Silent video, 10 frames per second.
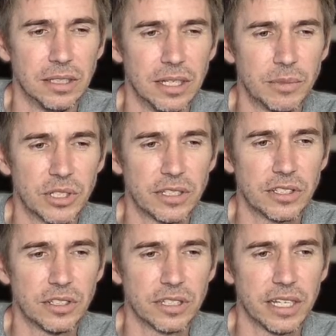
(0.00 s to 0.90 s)
So let's
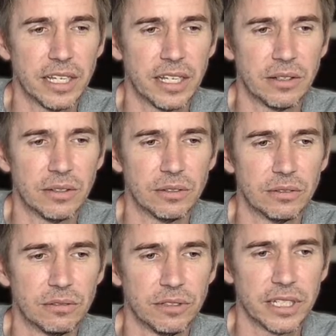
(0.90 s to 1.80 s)
look at
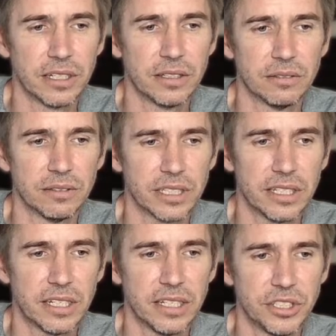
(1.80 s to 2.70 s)

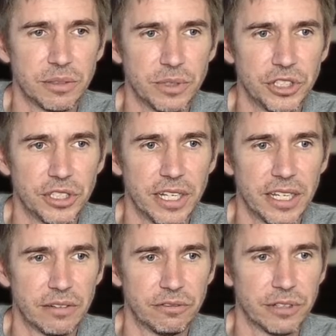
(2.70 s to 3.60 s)
Rick.h, and we should
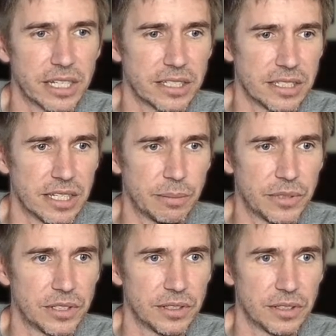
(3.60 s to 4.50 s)
have Rick
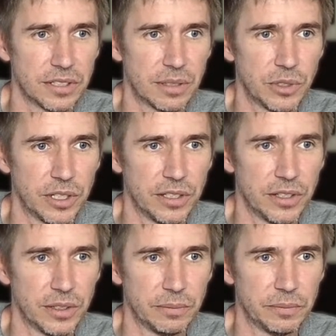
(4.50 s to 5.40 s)
steps somewhere in here.